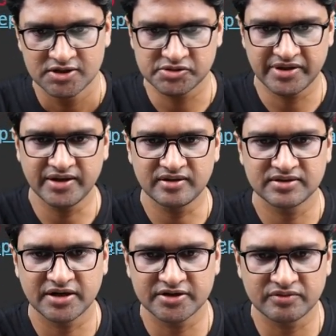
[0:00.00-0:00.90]
So here
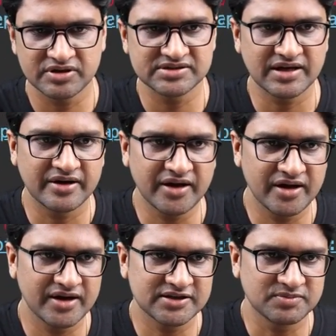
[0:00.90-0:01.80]
the another one is the array
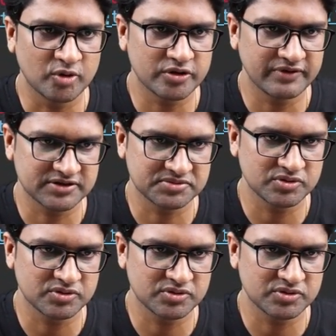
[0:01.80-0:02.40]
index bound of exception.